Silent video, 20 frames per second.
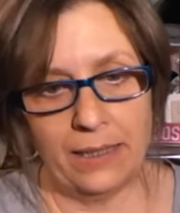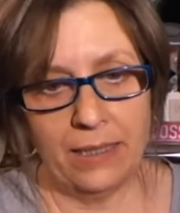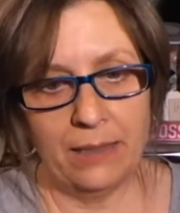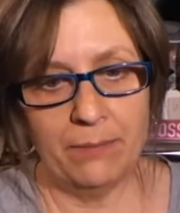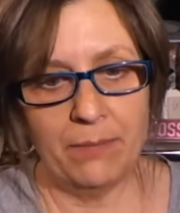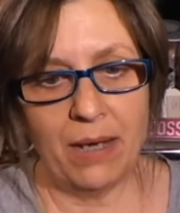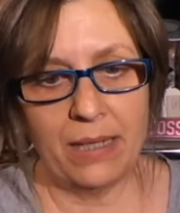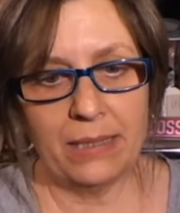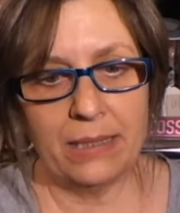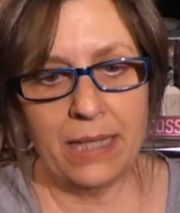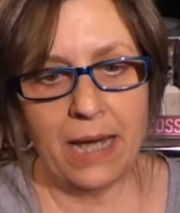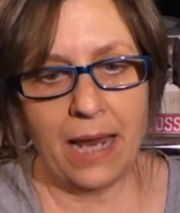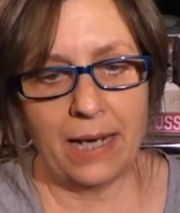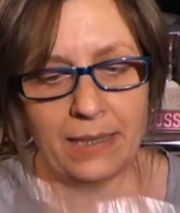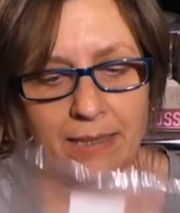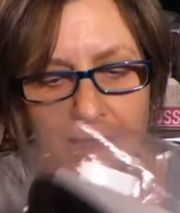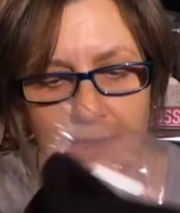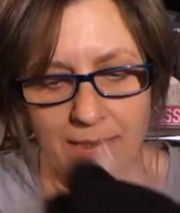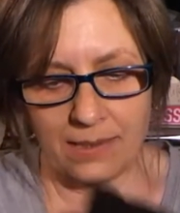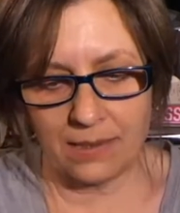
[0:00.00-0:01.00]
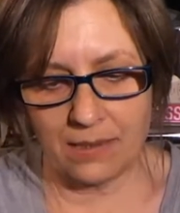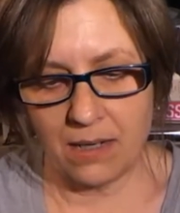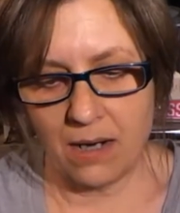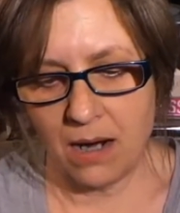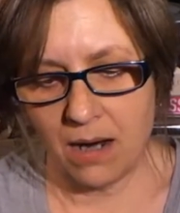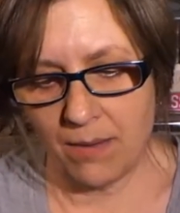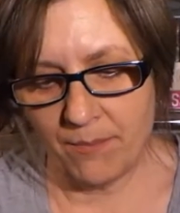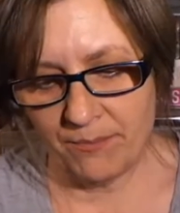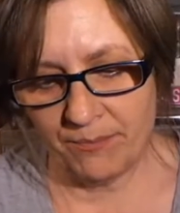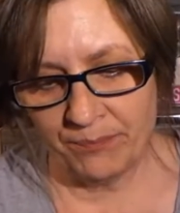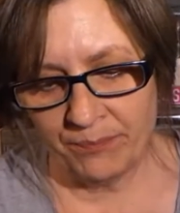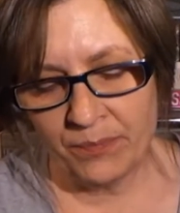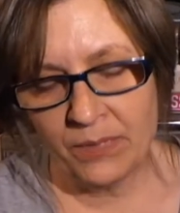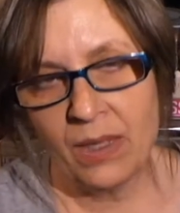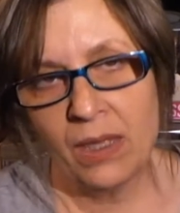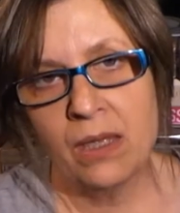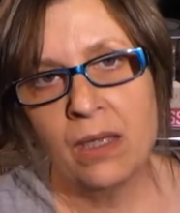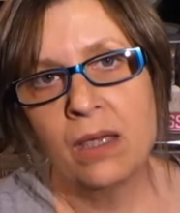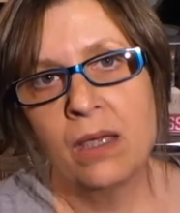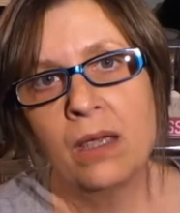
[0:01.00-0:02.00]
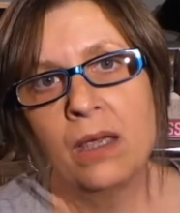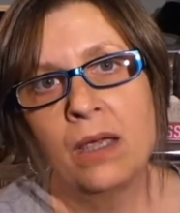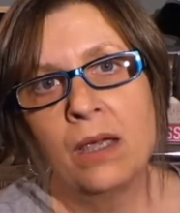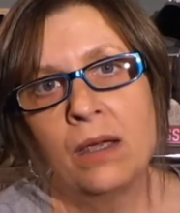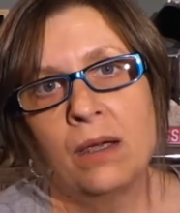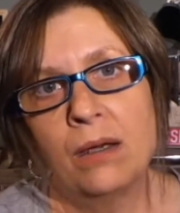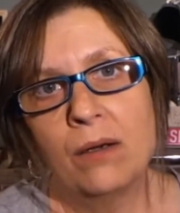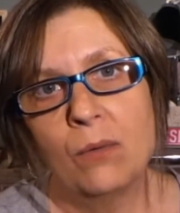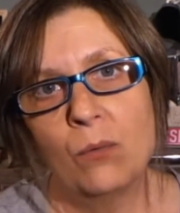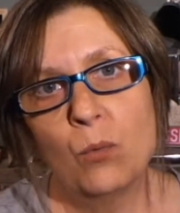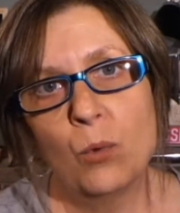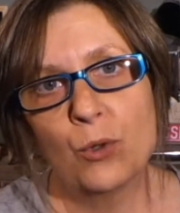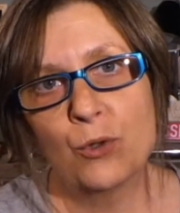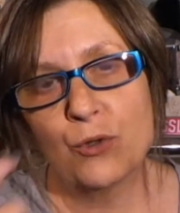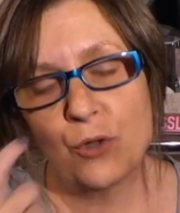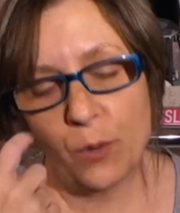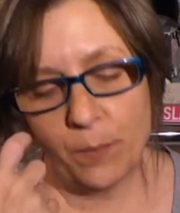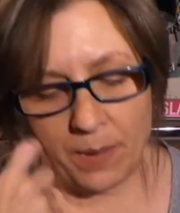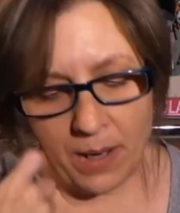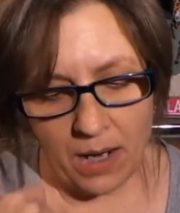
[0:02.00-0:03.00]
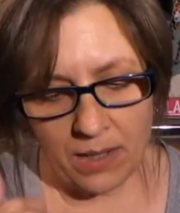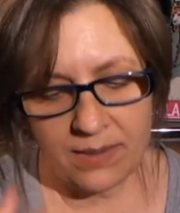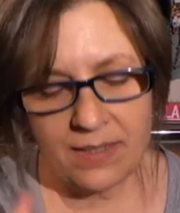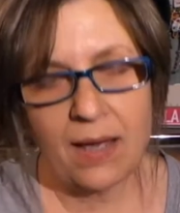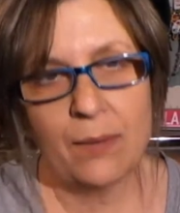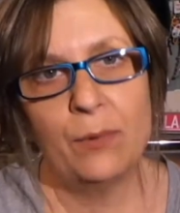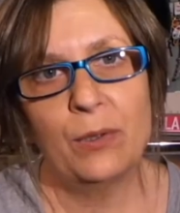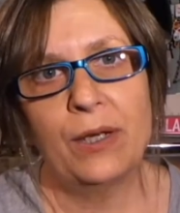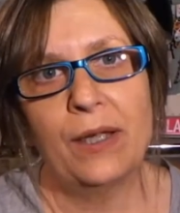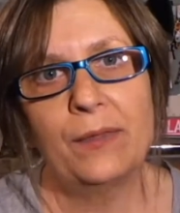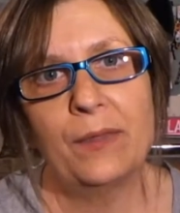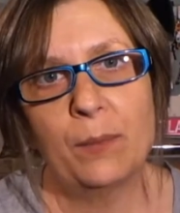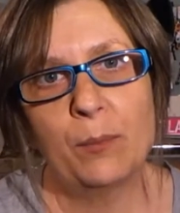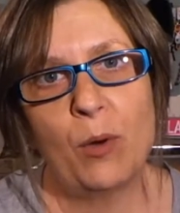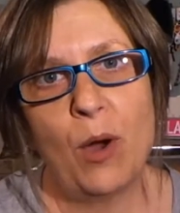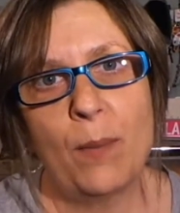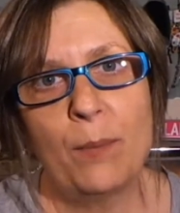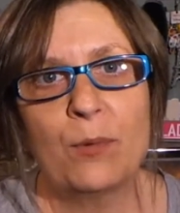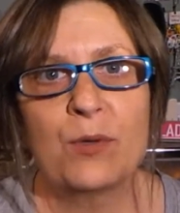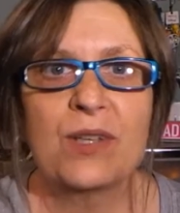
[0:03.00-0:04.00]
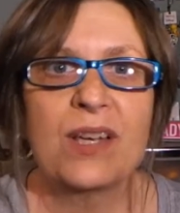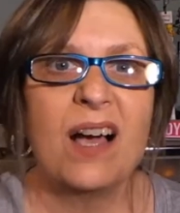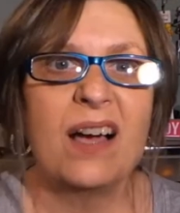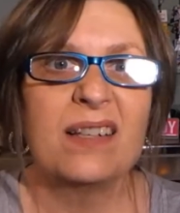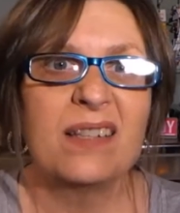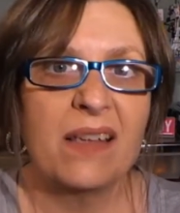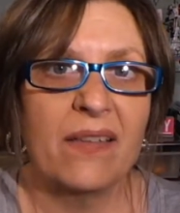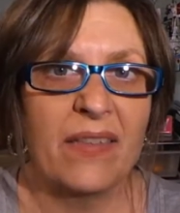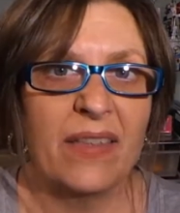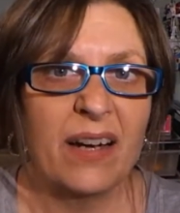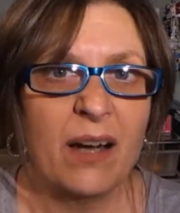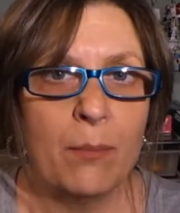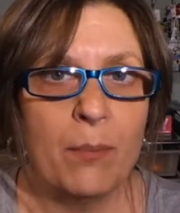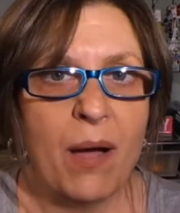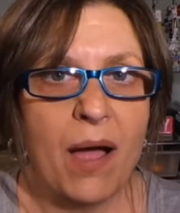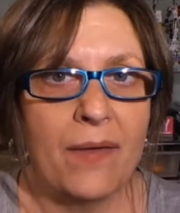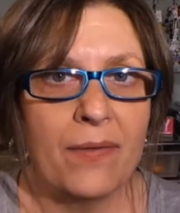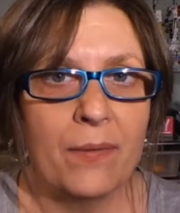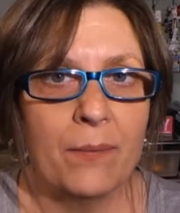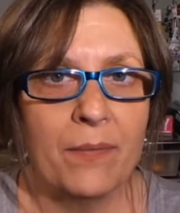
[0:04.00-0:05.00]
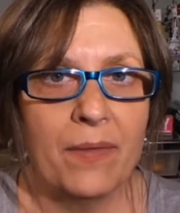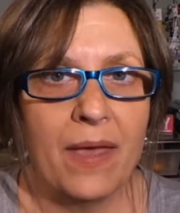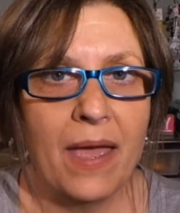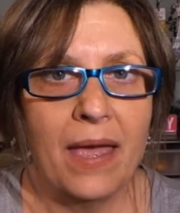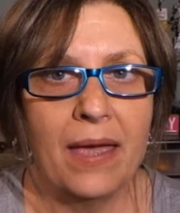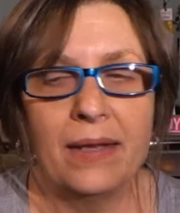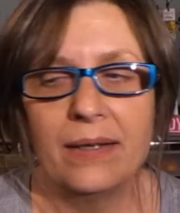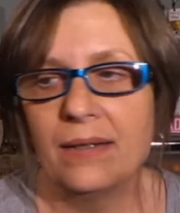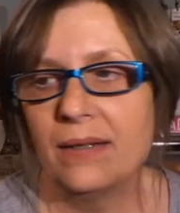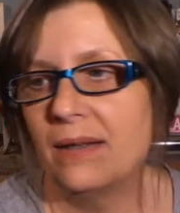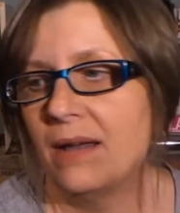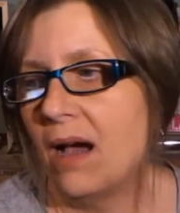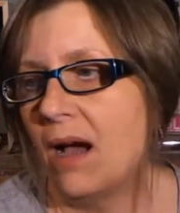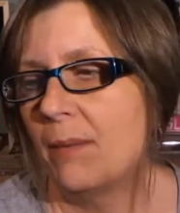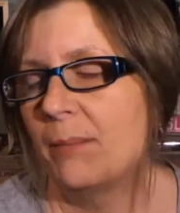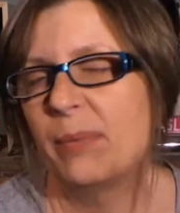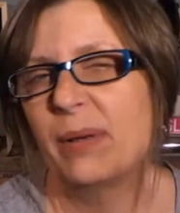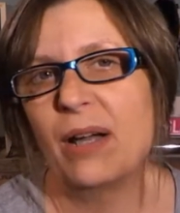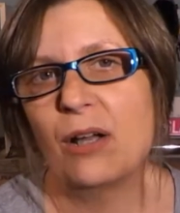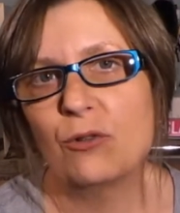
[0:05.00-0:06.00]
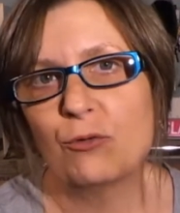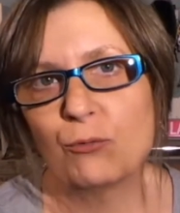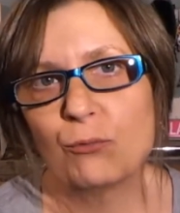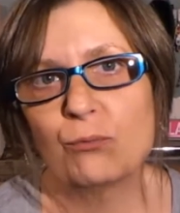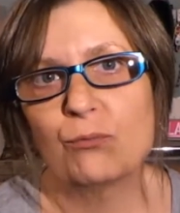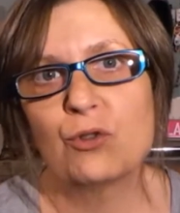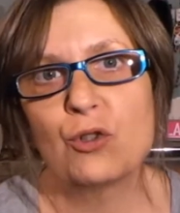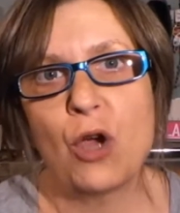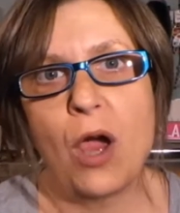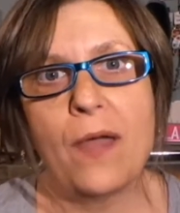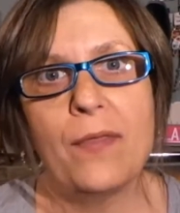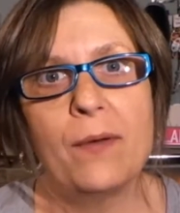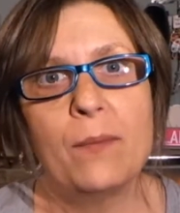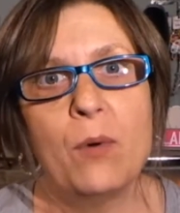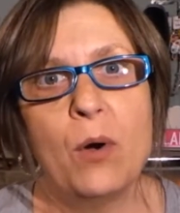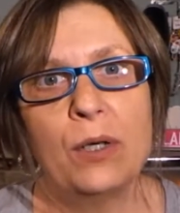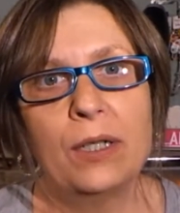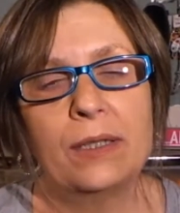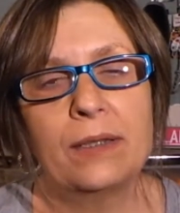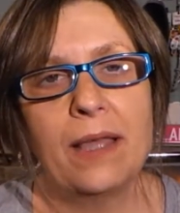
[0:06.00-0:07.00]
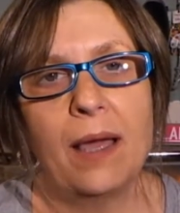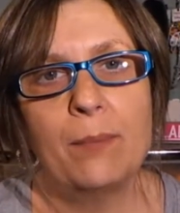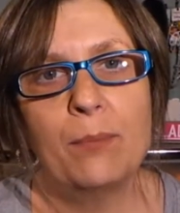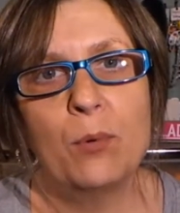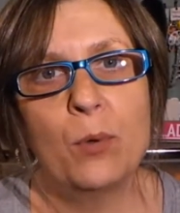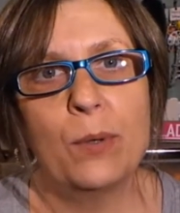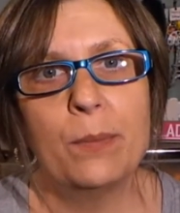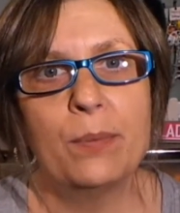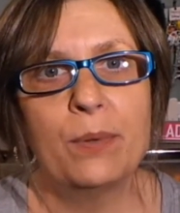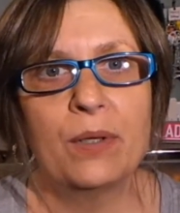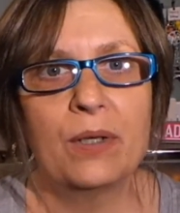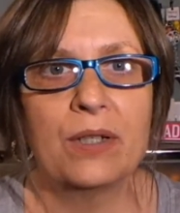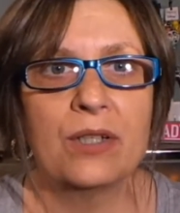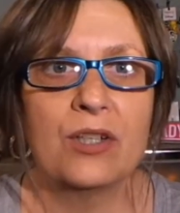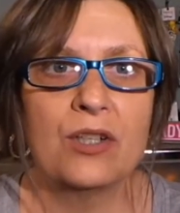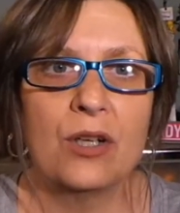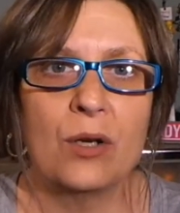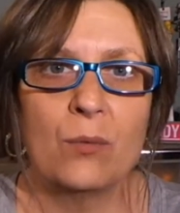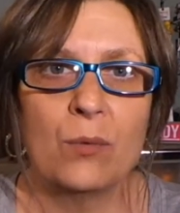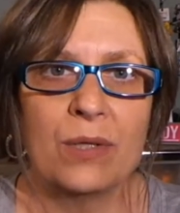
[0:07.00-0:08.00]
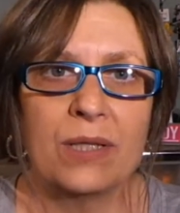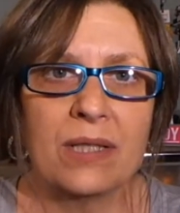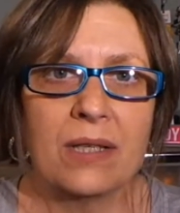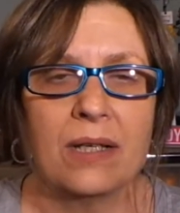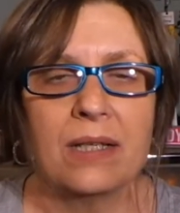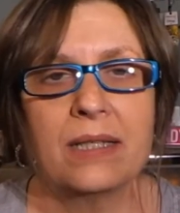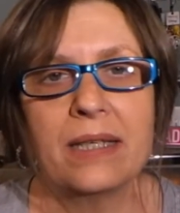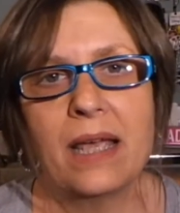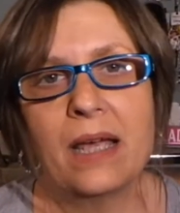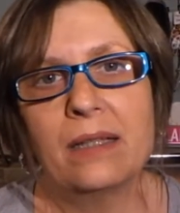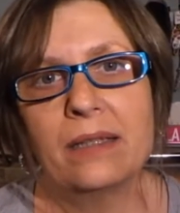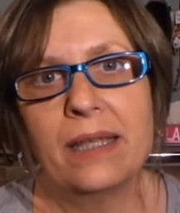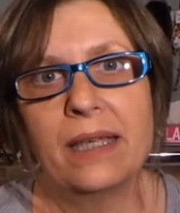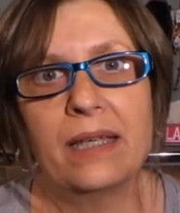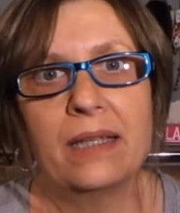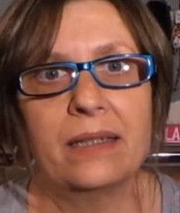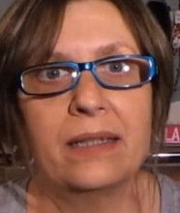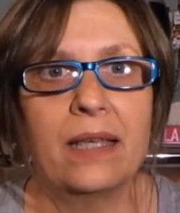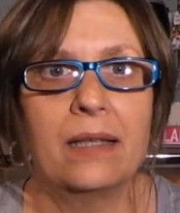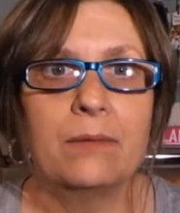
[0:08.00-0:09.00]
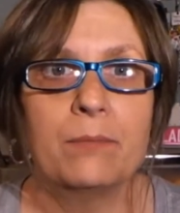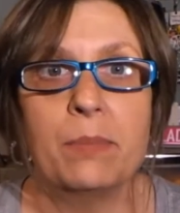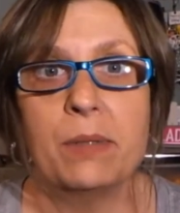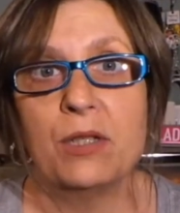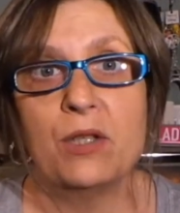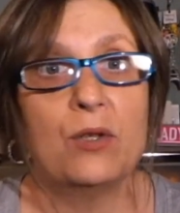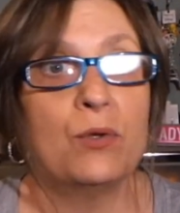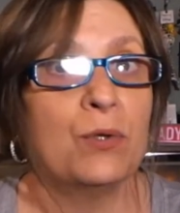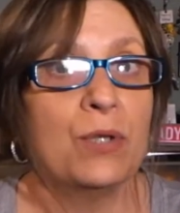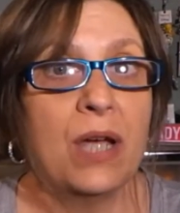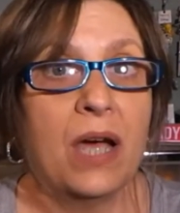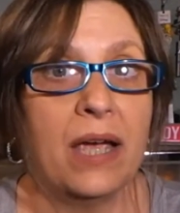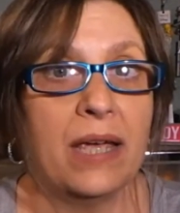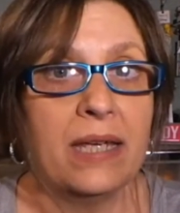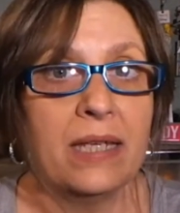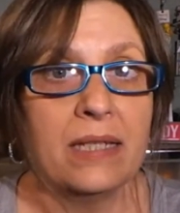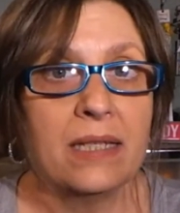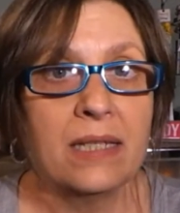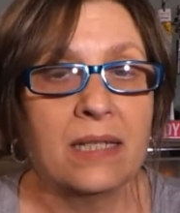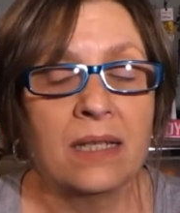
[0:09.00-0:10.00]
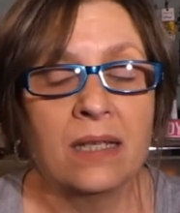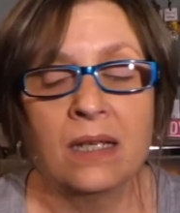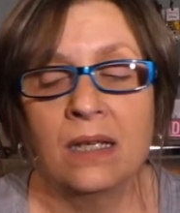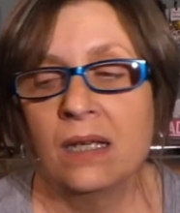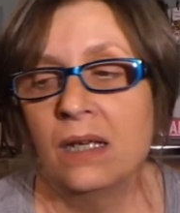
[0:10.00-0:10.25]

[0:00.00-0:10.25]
and in my next um, wardrobe box, I will get the proper size and then I'll buy them then. Um, but I'll try them on at that point because, you know, one size down, they could then be too tight